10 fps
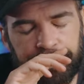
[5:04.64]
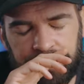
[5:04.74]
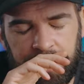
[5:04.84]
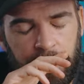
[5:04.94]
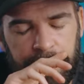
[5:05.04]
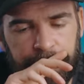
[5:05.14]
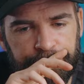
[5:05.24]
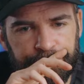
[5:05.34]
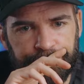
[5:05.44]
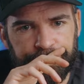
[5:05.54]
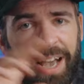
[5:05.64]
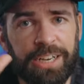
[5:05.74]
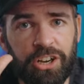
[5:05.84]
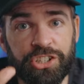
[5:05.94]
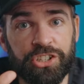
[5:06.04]
Sorry, I
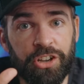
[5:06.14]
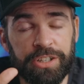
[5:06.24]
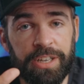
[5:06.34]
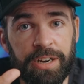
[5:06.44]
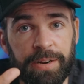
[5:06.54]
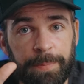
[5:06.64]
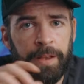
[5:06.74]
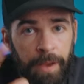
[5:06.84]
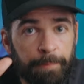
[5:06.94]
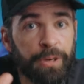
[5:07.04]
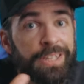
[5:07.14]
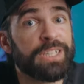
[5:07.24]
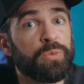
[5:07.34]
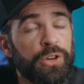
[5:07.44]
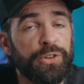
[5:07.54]
got stuck there. But
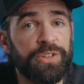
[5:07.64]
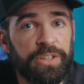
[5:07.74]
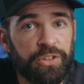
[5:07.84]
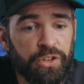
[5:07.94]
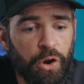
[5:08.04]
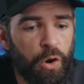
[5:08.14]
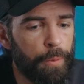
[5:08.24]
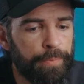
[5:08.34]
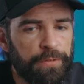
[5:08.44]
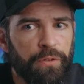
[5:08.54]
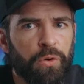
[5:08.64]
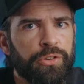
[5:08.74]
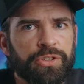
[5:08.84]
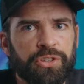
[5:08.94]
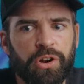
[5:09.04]
that's what you need to know before
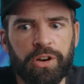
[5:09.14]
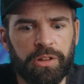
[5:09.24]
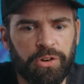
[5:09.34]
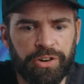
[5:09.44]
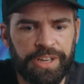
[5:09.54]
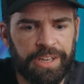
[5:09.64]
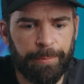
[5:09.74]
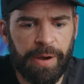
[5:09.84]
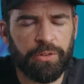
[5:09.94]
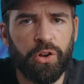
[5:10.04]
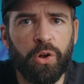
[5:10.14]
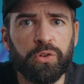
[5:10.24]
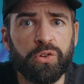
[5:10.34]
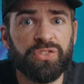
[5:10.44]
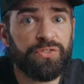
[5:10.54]
you start learning about all
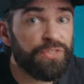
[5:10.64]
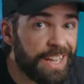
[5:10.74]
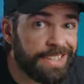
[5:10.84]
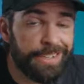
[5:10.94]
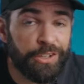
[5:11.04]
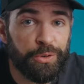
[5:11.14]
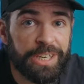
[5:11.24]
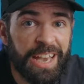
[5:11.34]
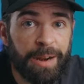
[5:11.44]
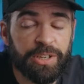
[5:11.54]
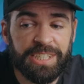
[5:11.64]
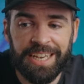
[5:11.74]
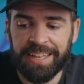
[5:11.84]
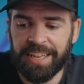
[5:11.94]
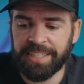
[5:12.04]
those fancy new camera
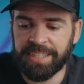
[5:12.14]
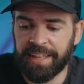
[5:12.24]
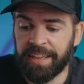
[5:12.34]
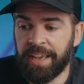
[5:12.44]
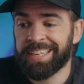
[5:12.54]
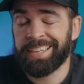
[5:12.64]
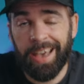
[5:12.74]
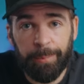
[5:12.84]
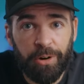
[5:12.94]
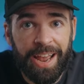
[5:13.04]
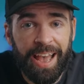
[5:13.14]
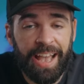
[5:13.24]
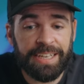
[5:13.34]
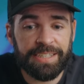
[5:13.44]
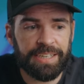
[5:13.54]
settings and camera
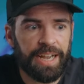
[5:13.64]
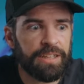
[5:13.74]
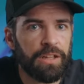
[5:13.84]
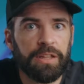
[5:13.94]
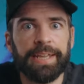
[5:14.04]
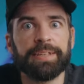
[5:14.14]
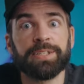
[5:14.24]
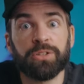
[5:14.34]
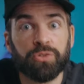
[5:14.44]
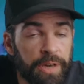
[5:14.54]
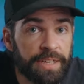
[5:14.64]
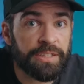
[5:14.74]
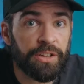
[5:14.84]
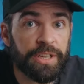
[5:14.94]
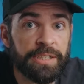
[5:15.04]
hacks and the latest
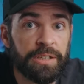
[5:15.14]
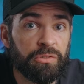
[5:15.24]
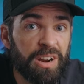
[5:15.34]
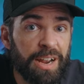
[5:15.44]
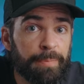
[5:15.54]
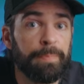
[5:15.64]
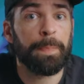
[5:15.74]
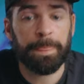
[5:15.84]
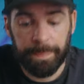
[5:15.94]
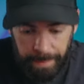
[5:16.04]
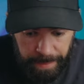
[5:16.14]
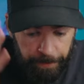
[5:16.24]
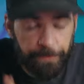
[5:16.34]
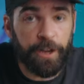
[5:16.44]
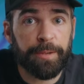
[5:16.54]
trends on Instagram. The
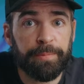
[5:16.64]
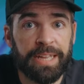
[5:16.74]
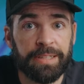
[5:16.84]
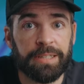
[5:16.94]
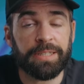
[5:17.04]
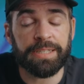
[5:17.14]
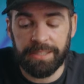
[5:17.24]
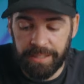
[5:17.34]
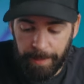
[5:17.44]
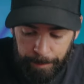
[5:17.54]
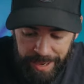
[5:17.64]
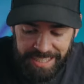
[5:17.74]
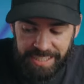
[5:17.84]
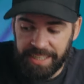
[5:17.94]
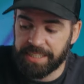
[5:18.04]
fundamentals, the
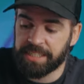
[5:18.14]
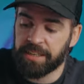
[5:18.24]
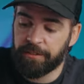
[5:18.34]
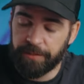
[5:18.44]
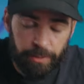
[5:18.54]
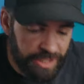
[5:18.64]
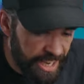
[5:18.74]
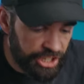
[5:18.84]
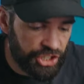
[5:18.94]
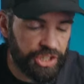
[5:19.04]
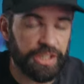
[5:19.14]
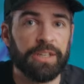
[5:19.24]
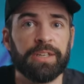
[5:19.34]
basics, foundation.